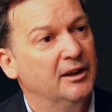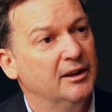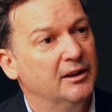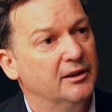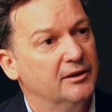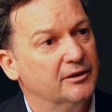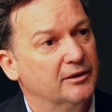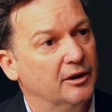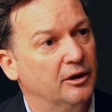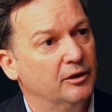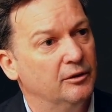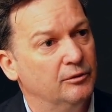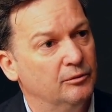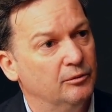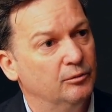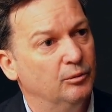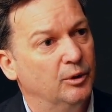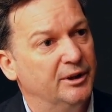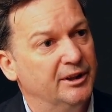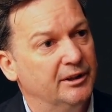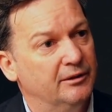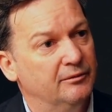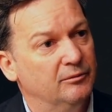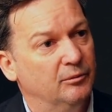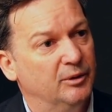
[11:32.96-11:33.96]
So
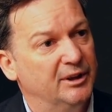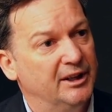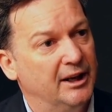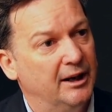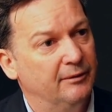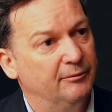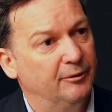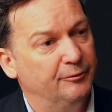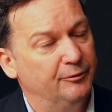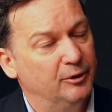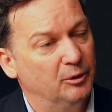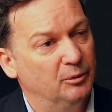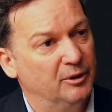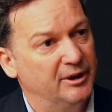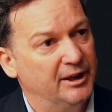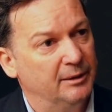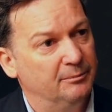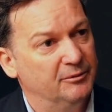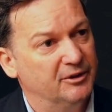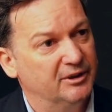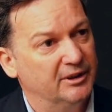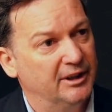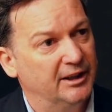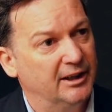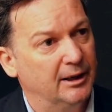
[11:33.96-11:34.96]
we have a few of them
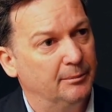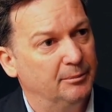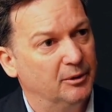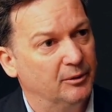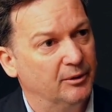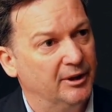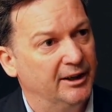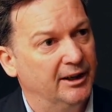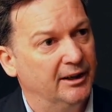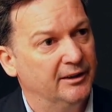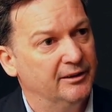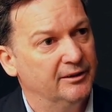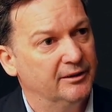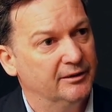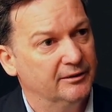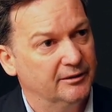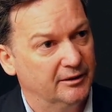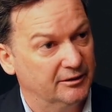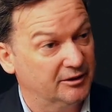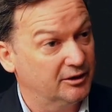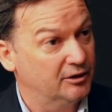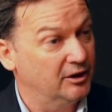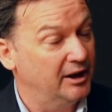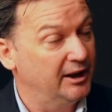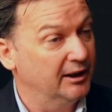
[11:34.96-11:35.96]
set up around
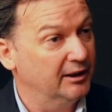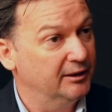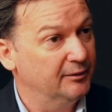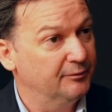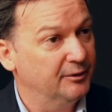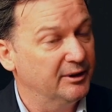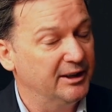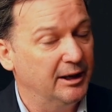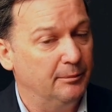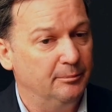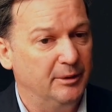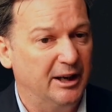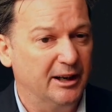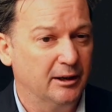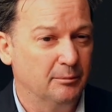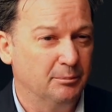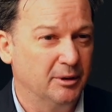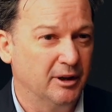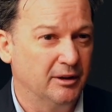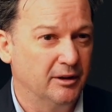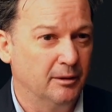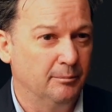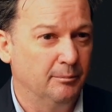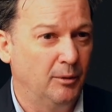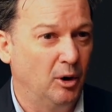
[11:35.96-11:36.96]
Australia for that matter,
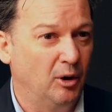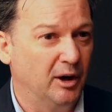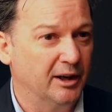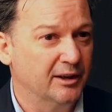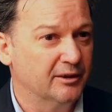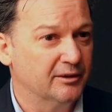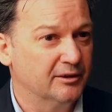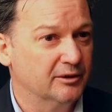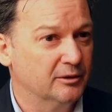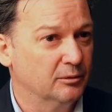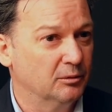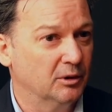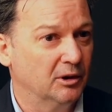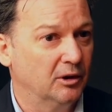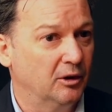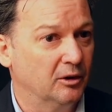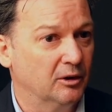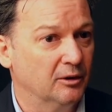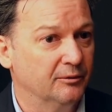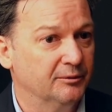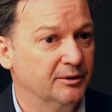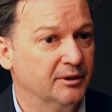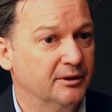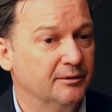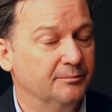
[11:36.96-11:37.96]
but the miners do a lot
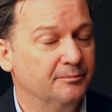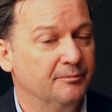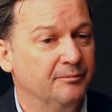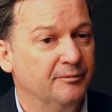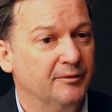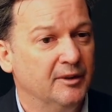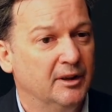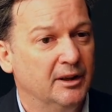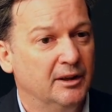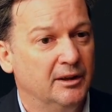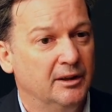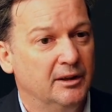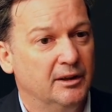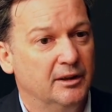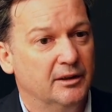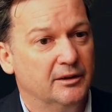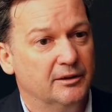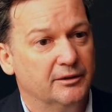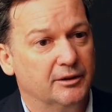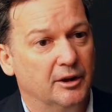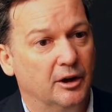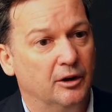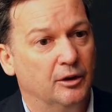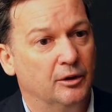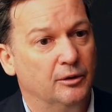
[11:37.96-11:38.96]
of it.
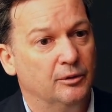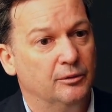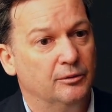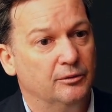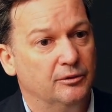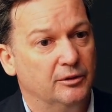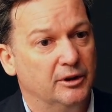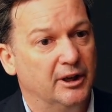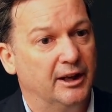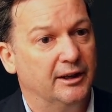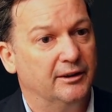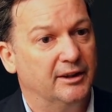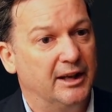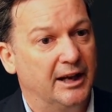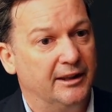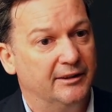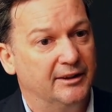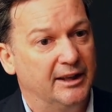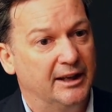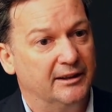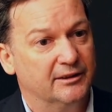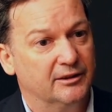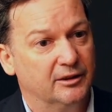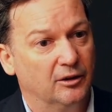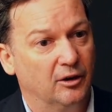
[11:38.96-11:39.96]
So,
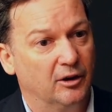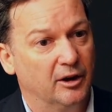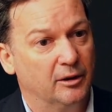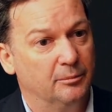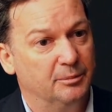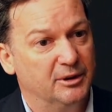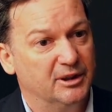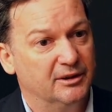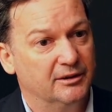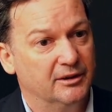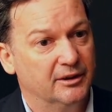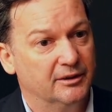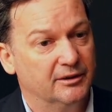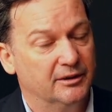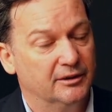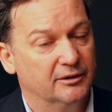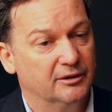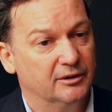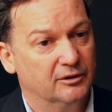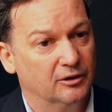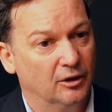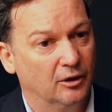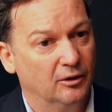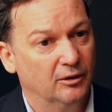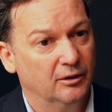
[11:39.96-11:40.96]
that side of the business is
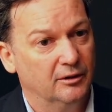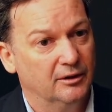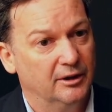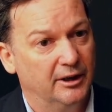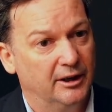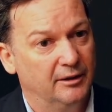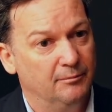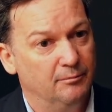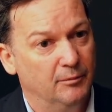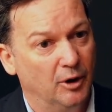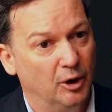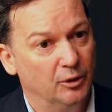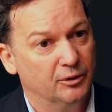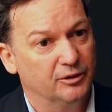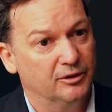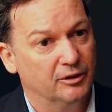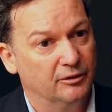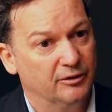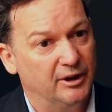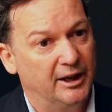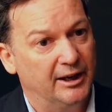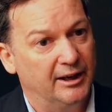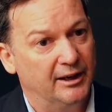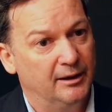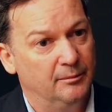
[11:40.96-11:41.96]
strong, and most of
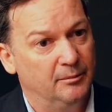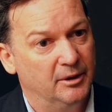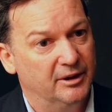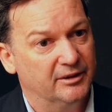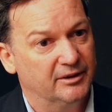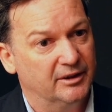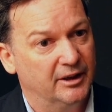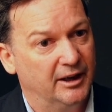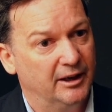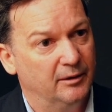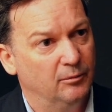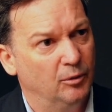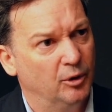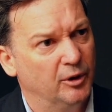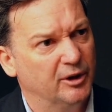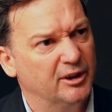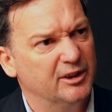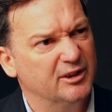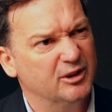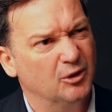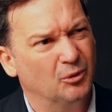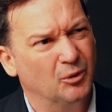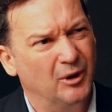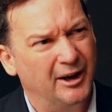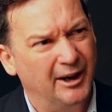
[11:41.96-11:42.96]
that MSA work
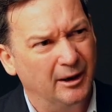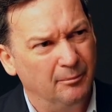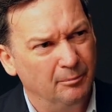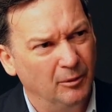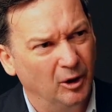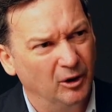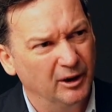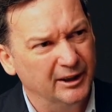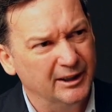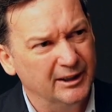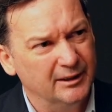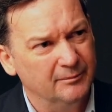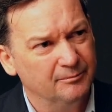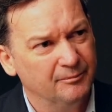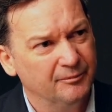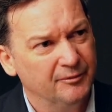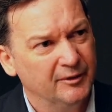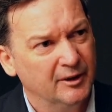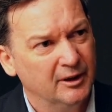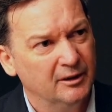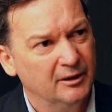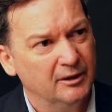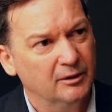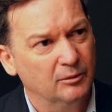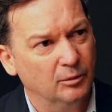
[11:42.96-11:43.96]
is around mining.
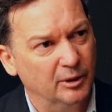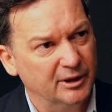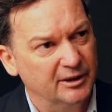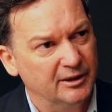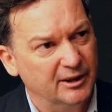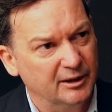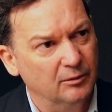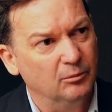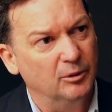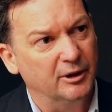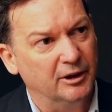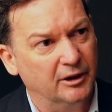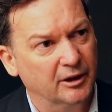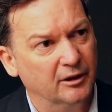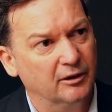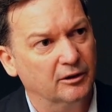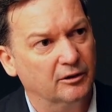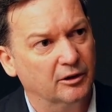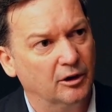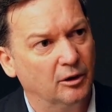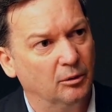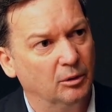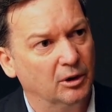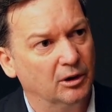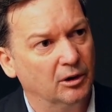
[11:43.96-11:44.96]
We think we're going to
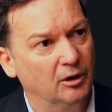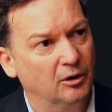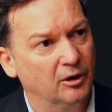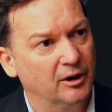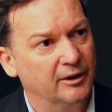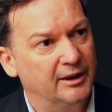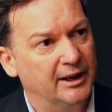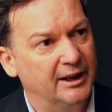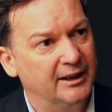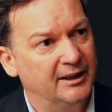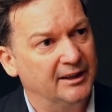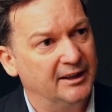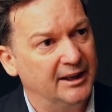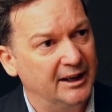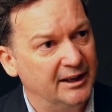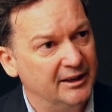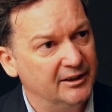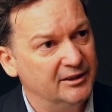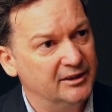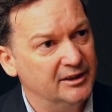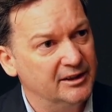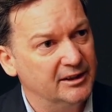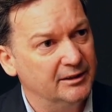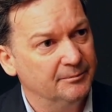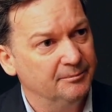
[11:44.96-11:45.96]
grow a lot of that in
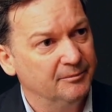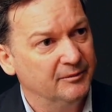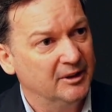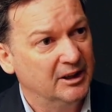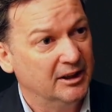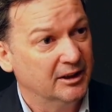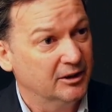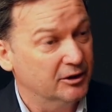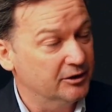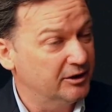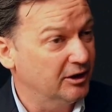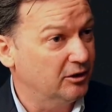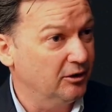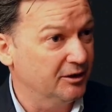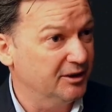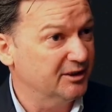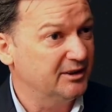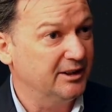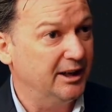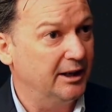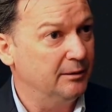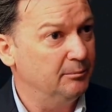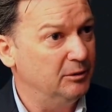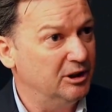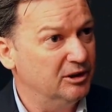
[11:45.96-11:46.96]
energy because they've got the
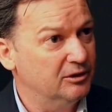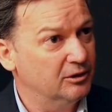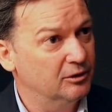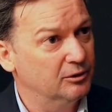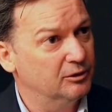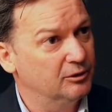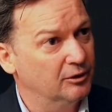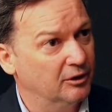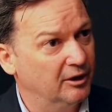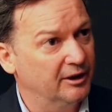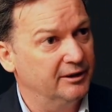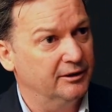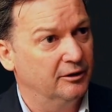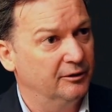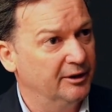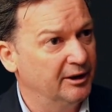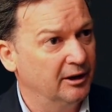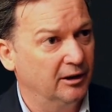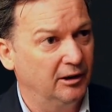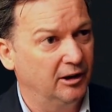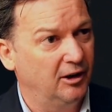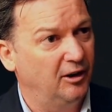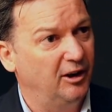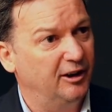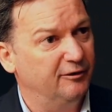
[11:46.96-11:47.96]
same issues, right? You're in a
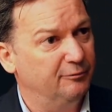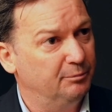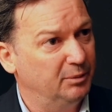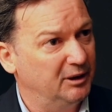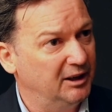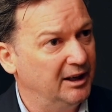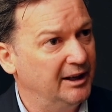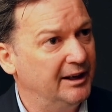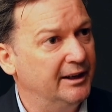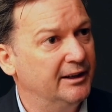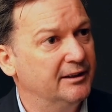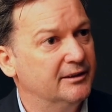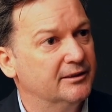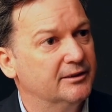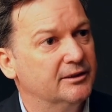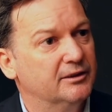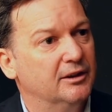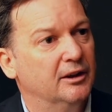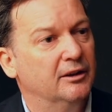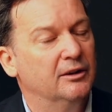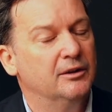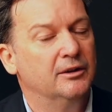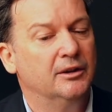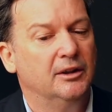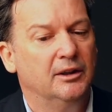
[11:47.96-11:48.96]
live plant,
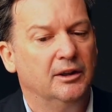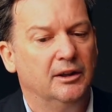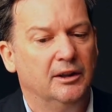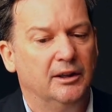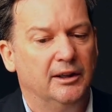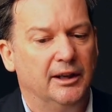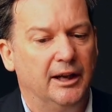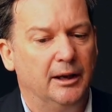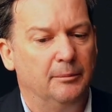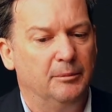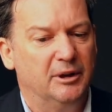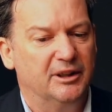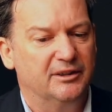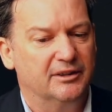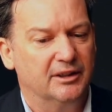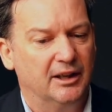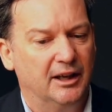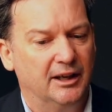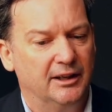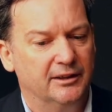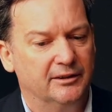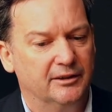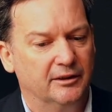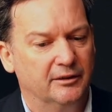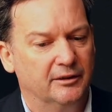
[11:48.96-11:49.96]
so
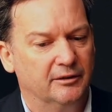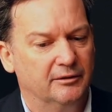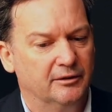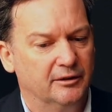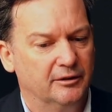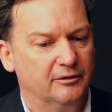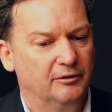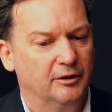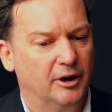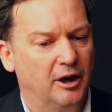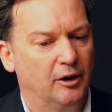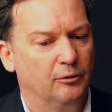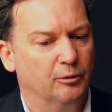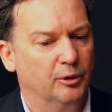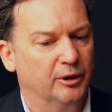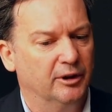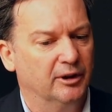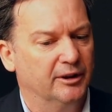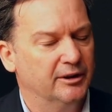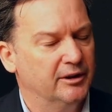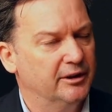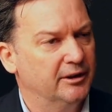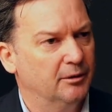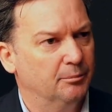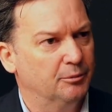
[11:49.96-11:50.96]
MSAs are
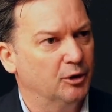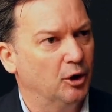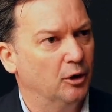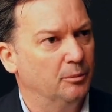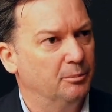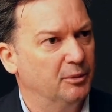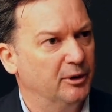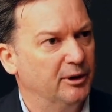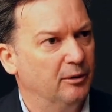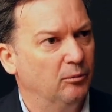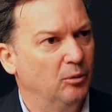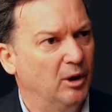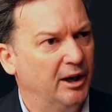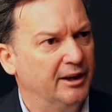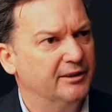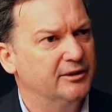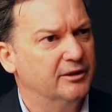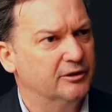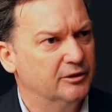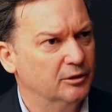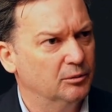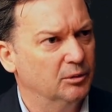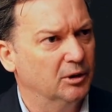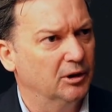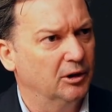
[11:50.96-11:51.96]
really the appropriate way
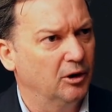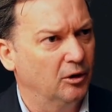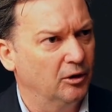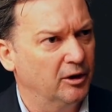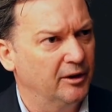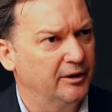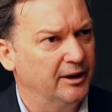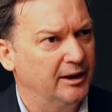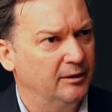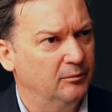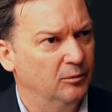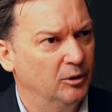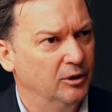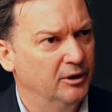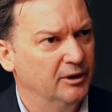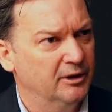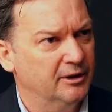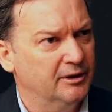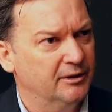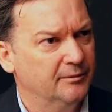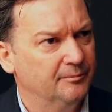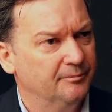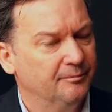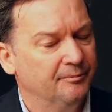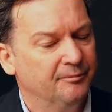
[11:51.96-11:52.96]
to do a lot of that
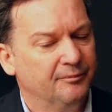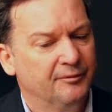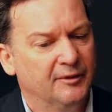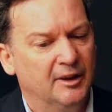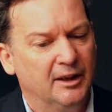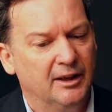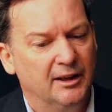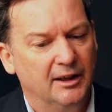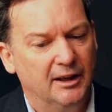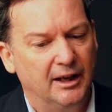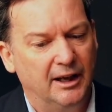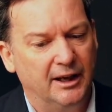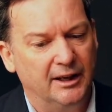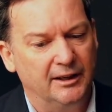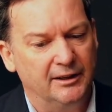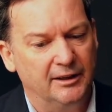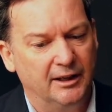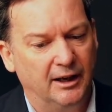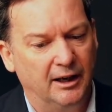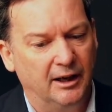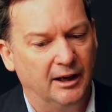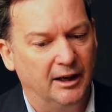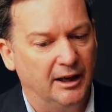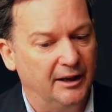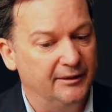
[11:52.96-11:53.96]
work. And
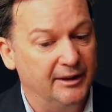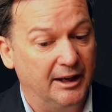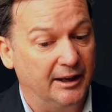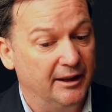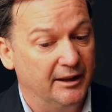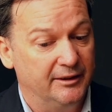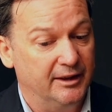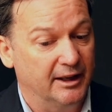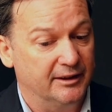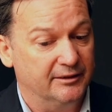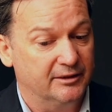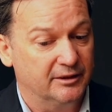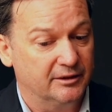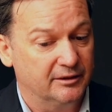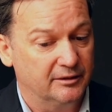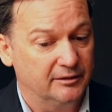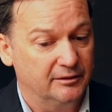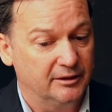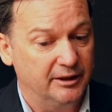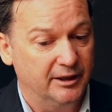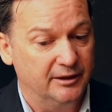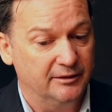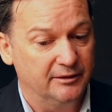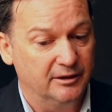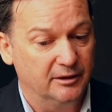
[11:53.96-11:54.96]
that
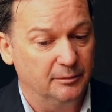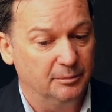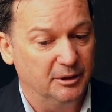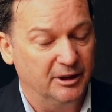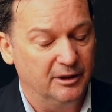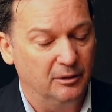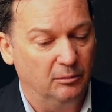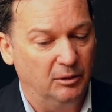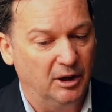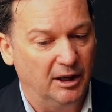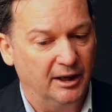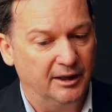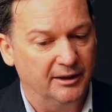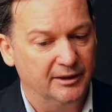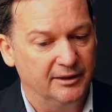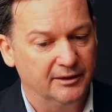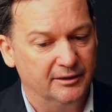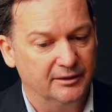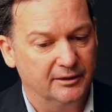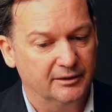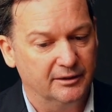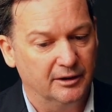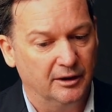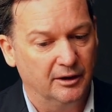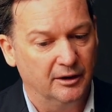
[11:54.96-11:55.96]
tends to be the way it is.
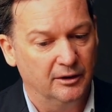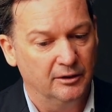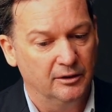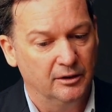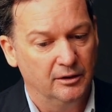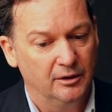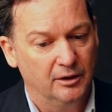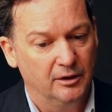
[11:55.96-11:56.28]
So,